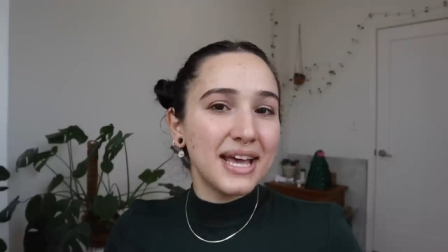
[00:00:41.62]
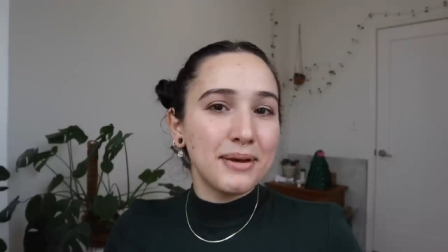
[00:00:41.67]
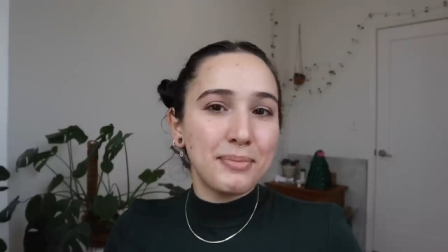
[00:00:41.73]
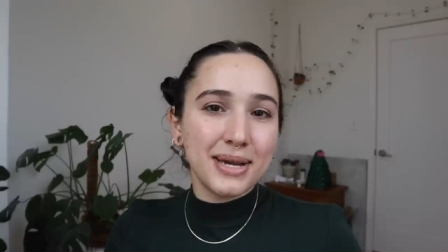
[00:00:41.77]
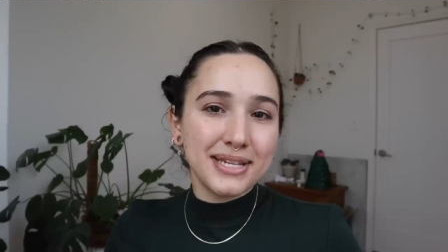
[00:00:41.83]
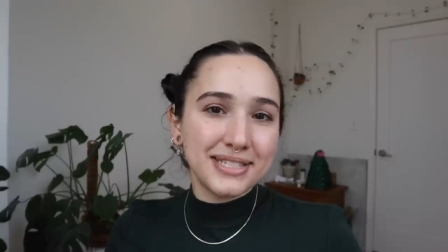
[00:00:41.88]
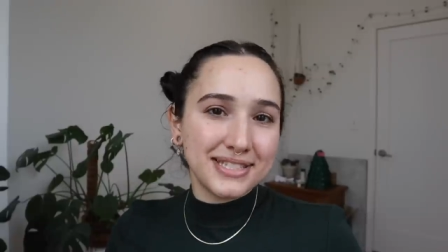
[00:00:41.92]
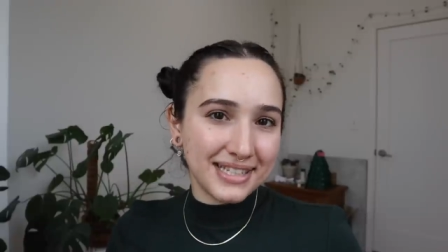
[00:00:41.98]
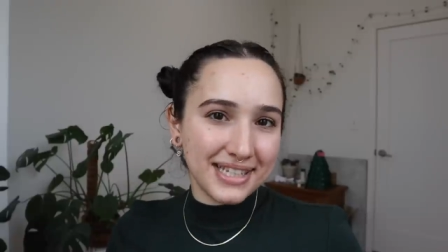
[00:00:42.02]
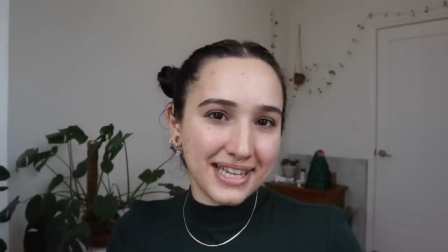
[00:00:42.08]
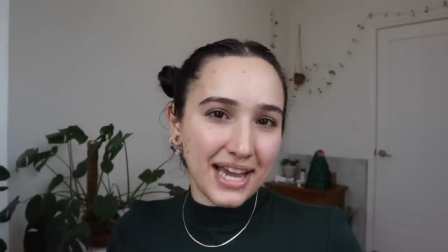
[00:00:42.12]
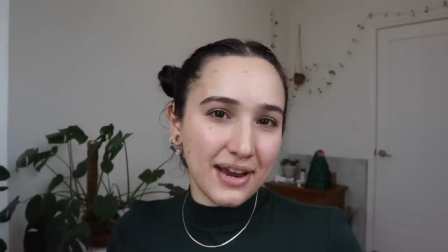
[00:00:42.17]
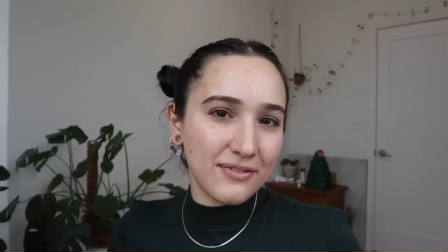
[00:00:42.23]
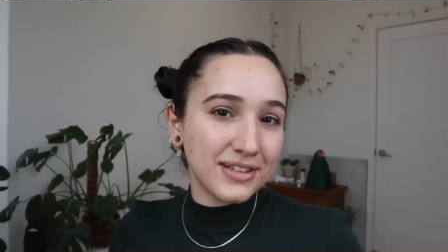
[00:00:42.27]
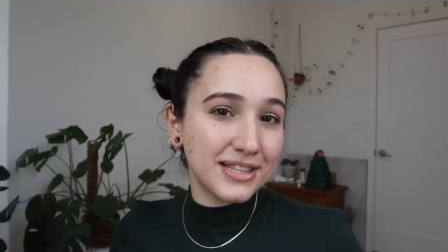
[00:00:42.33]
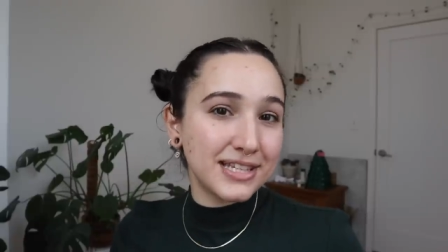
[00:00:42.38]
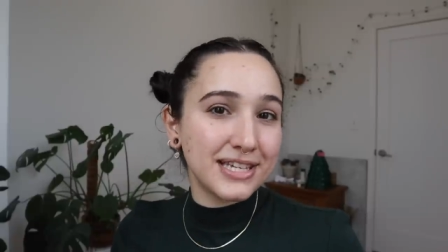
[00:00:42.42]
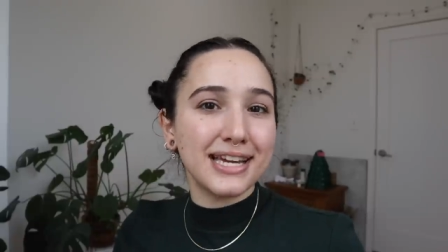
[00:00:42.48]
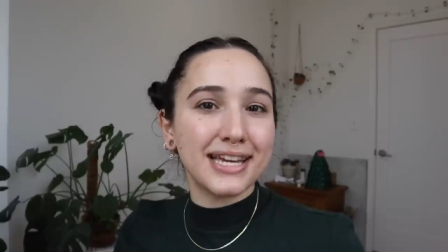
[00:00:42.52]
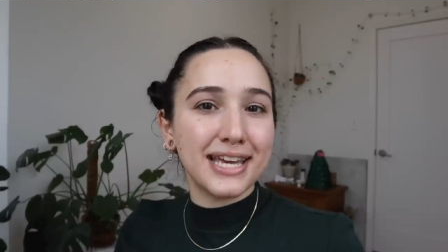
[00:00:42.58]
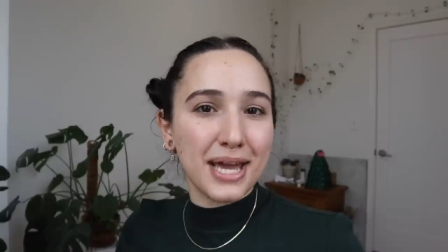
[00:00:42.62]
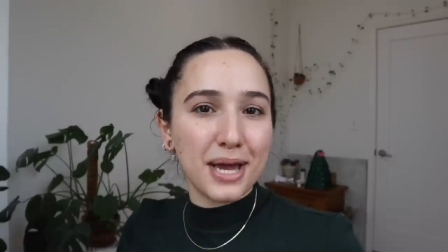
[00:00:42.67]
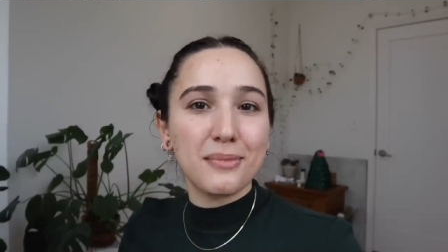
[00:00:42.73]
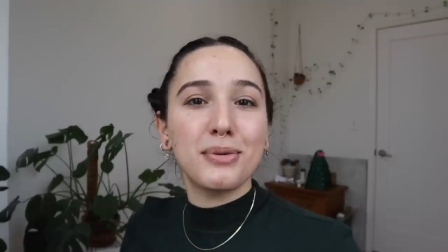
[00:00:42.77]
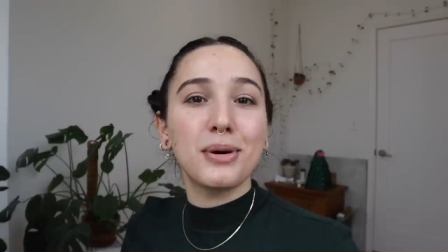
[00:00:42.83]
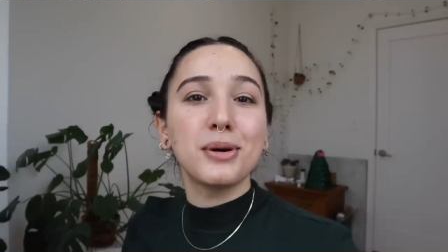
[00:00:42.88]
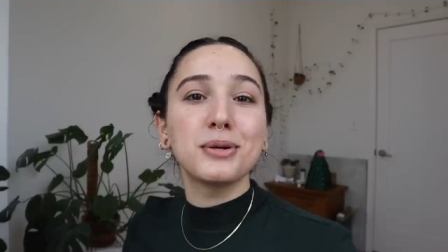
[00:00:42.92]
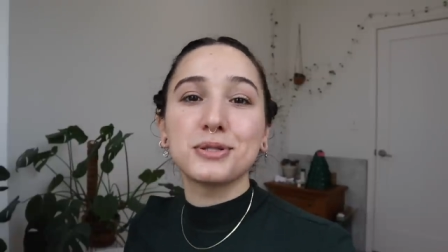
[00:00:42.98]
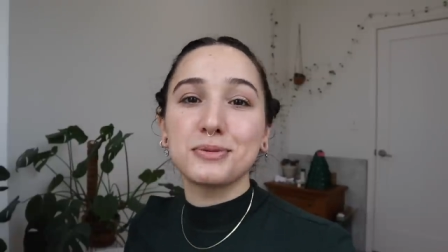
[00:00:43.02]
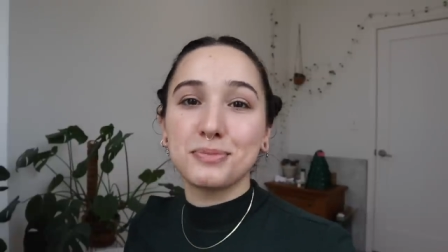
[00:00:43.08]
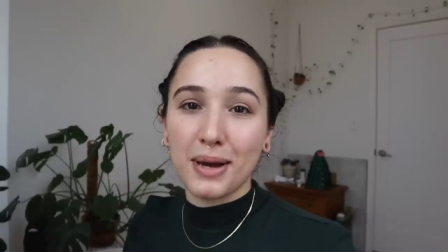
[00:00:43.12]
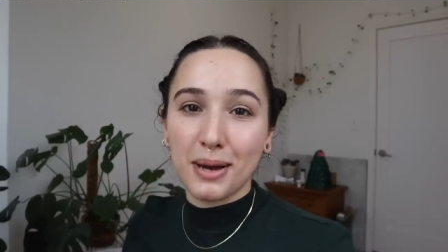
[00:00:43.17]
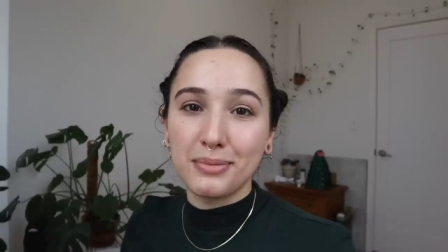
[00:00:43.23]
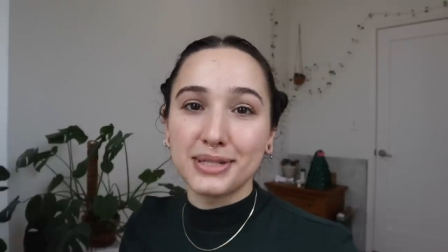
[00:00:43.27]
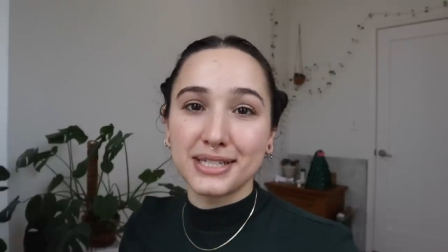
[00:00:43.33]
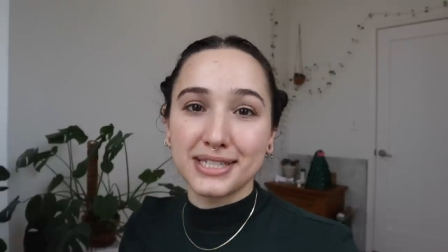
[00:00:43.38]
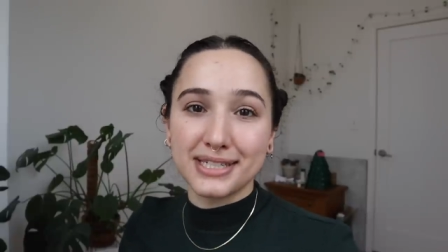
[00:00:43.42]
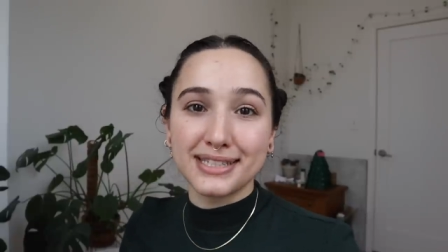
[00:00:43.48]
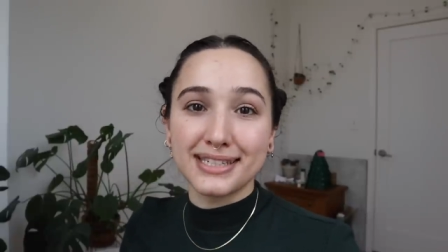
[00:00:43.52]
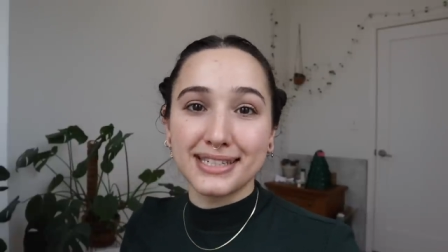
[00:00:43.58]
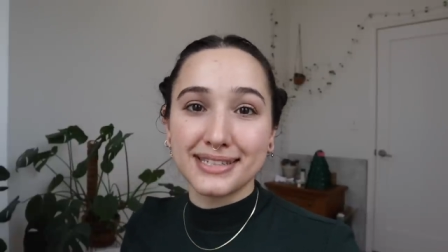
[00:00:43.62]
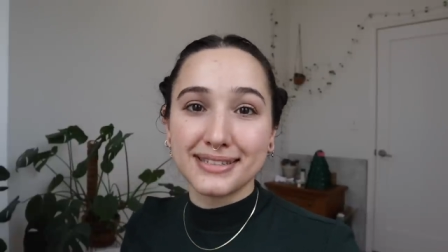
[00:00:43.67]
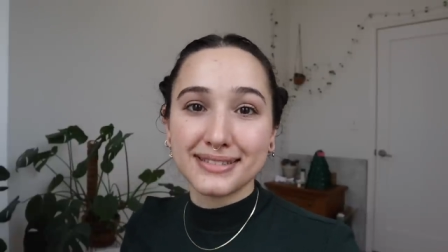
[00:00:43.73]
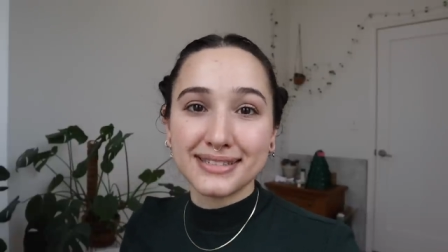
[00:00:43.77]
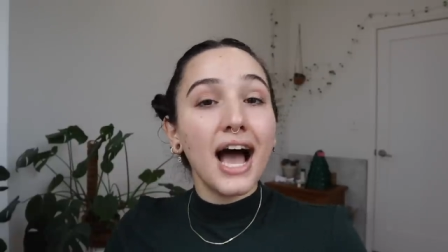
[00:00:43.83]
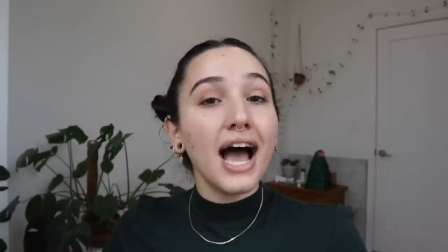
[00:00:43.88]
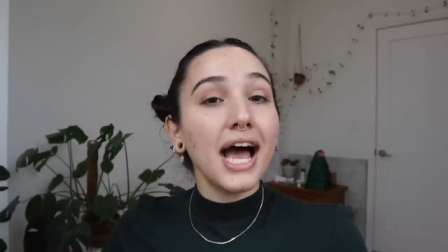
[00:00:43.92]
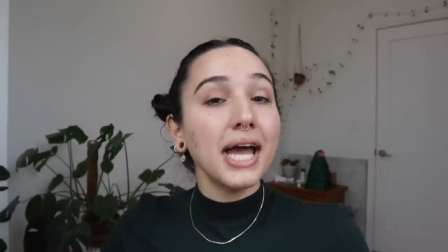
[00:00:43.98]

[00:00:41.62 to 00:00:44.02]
Basically everything I can't post publicly.